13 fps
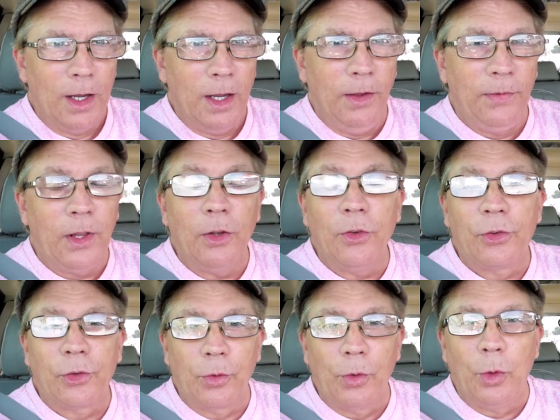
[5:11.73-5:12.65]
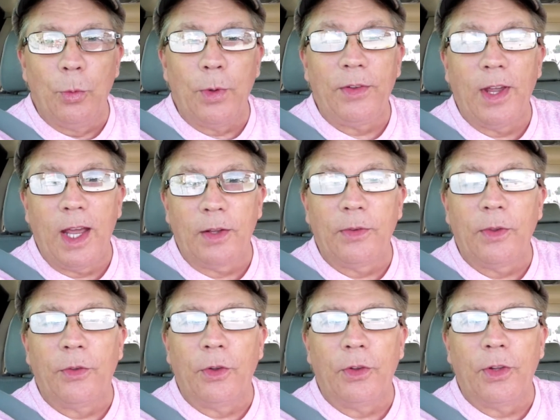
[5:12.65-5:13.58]
he's getting screwed with
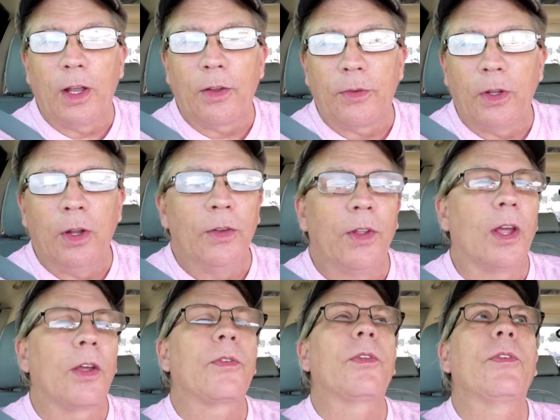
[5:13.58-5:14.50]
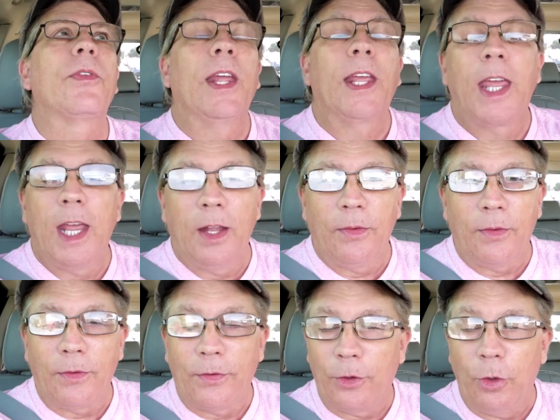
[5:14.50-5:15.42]
taxes in Kansas,
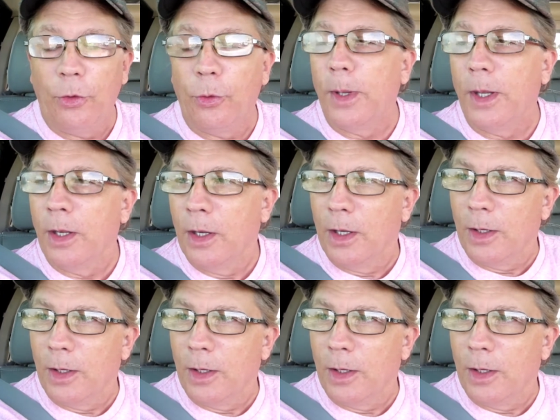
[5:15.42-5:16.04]
excuse me.